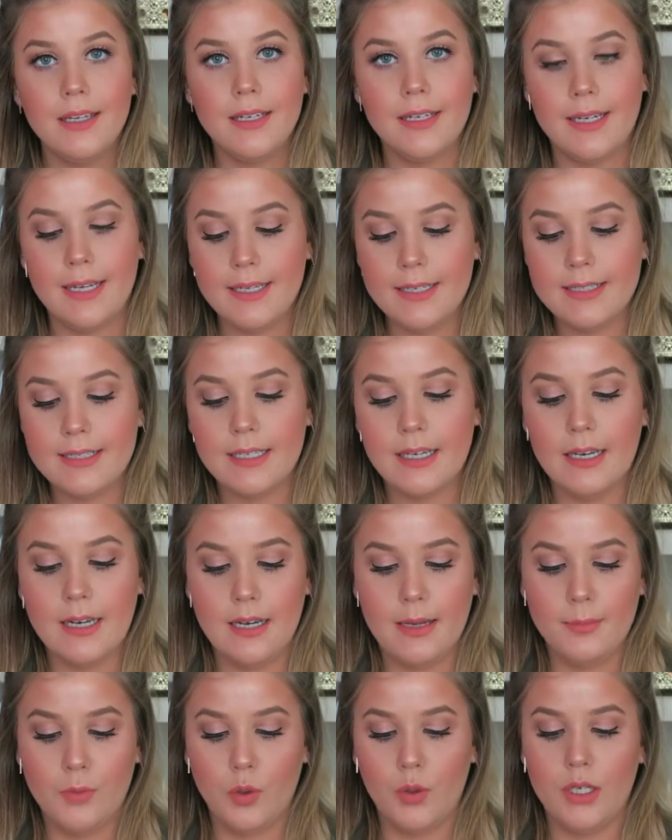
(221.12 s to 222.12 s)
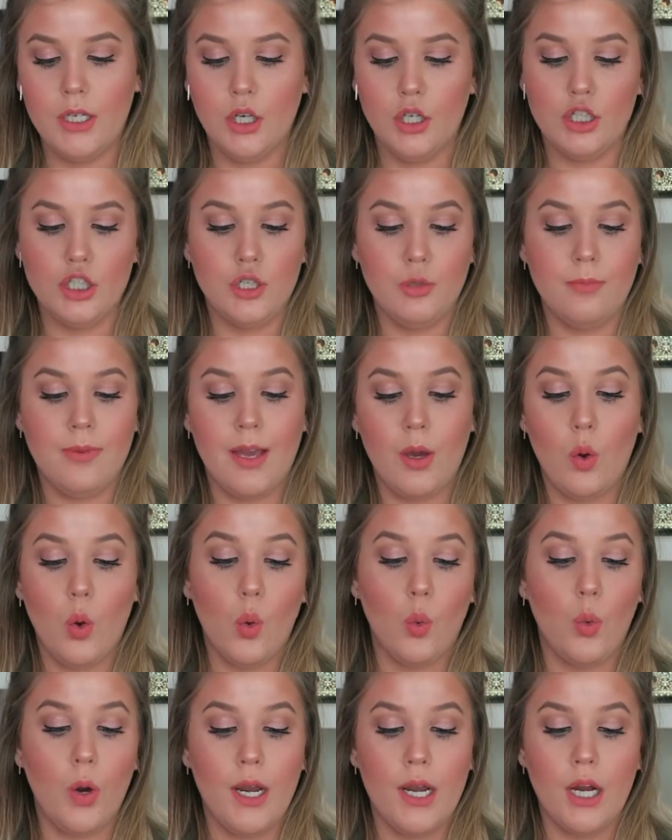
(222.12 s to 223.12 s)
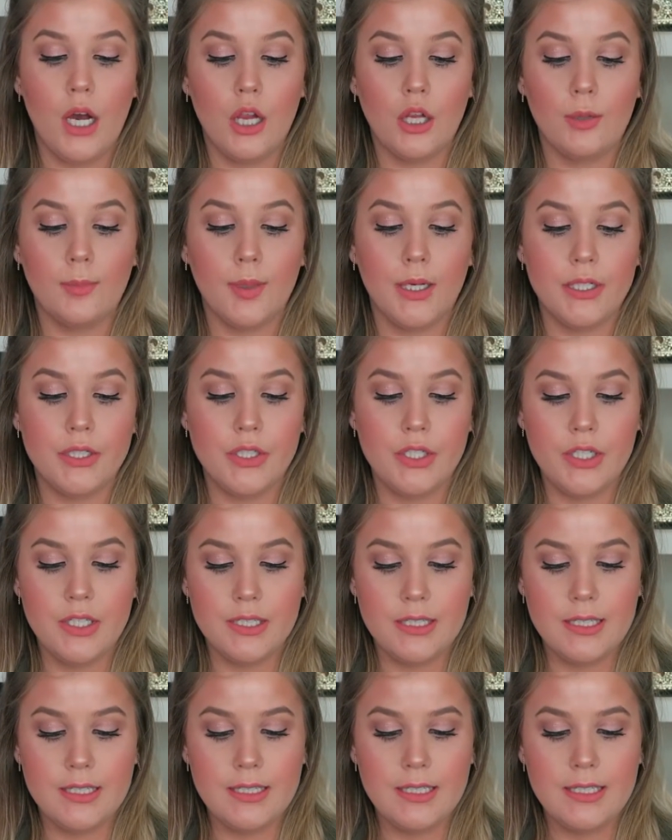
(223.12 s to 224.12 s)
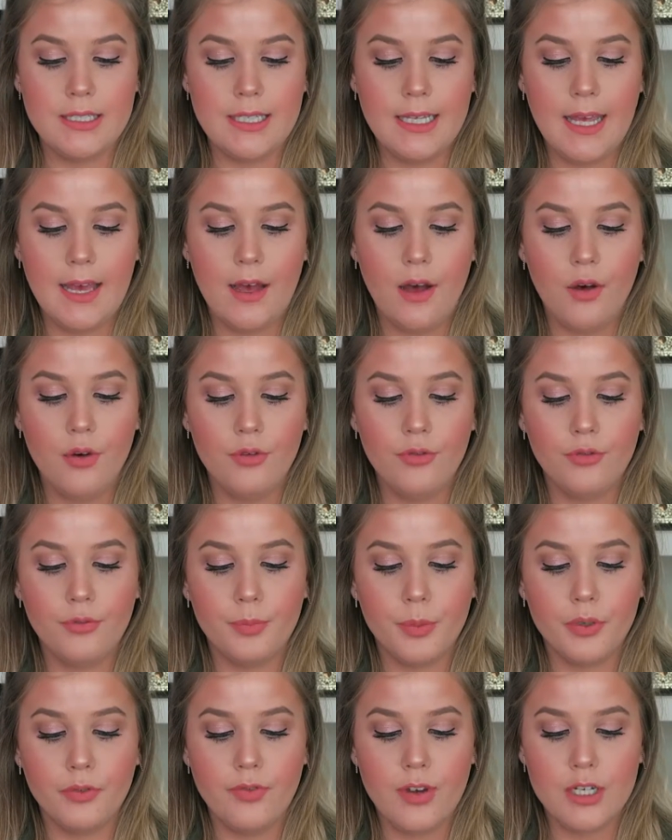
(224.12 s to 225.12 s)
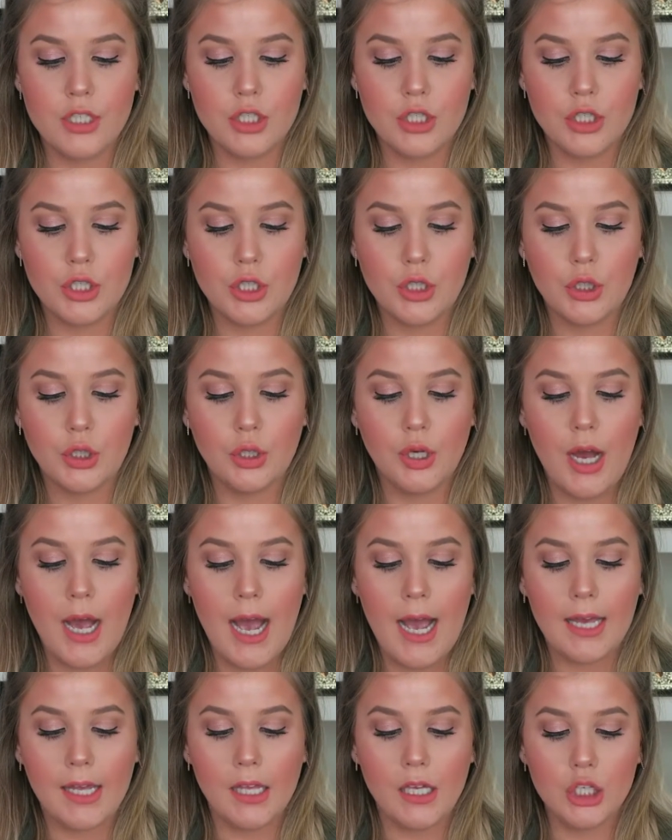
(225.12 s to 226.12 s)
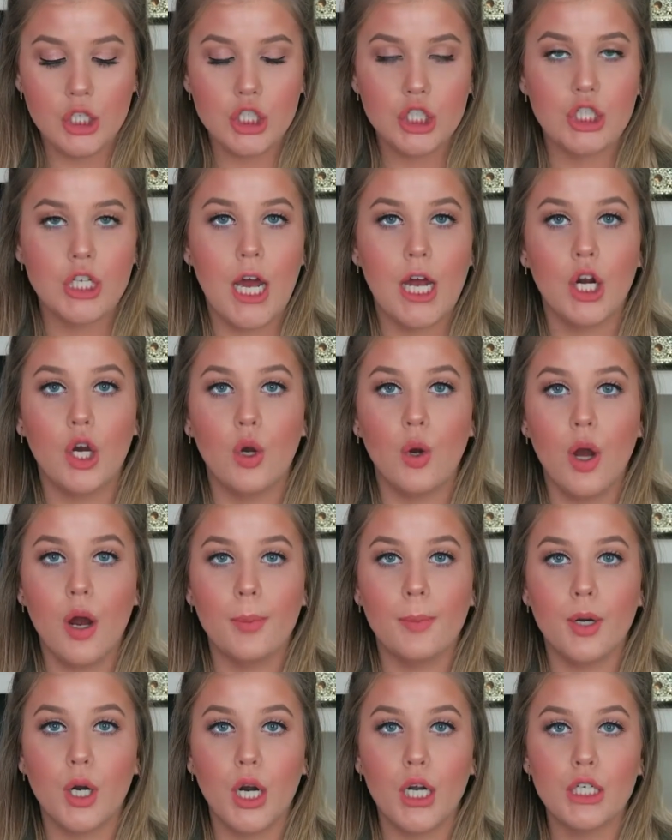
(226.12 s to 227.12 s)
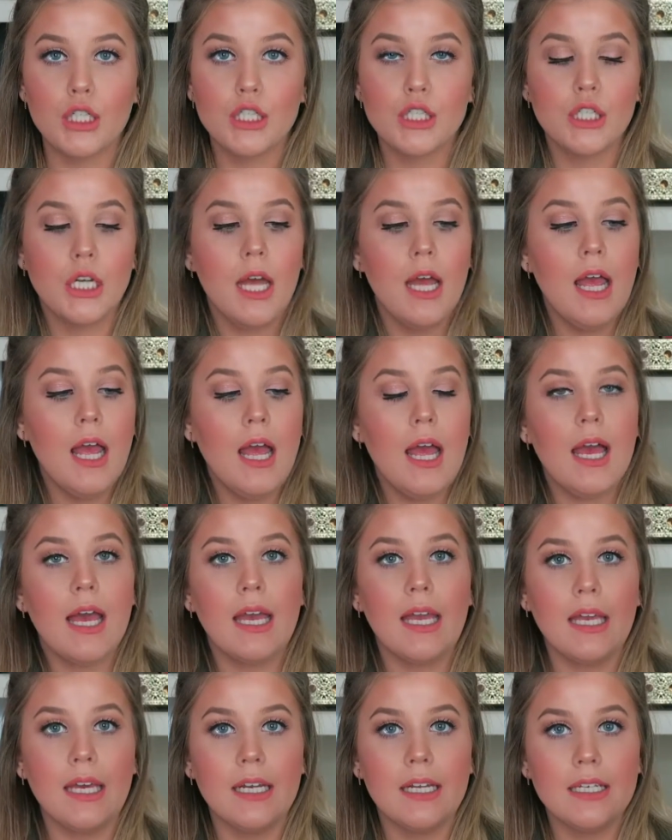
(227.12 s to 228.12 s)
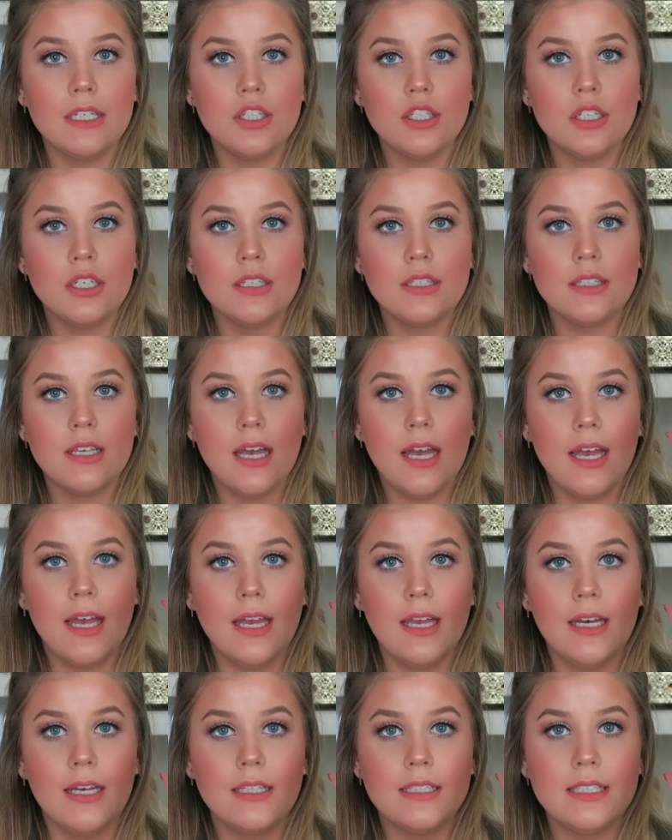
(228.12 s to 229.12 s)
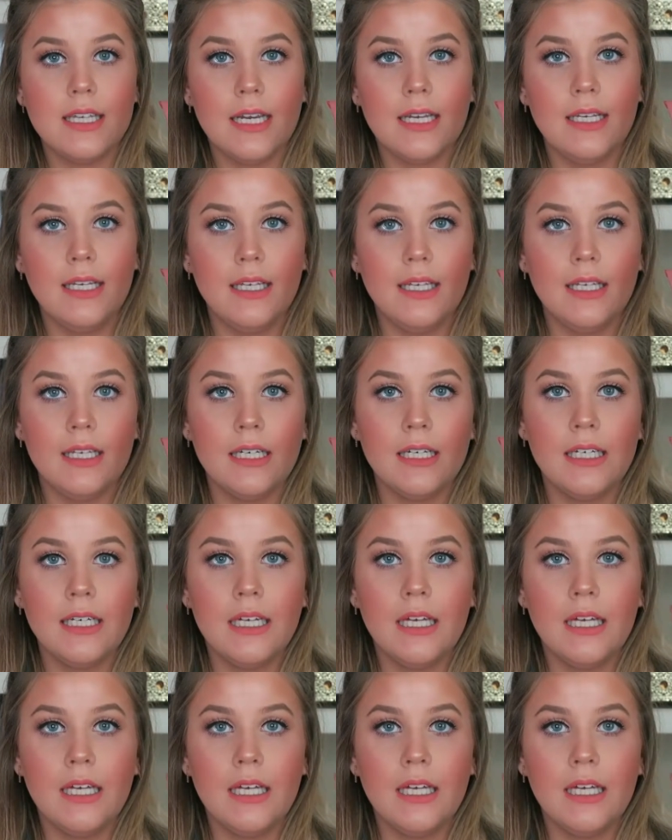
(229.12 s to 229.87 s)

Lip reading: Next, I'm going on to my $1 brushes. This is the E.L.F Professional Eyeshadow Brush, and it's just a tiny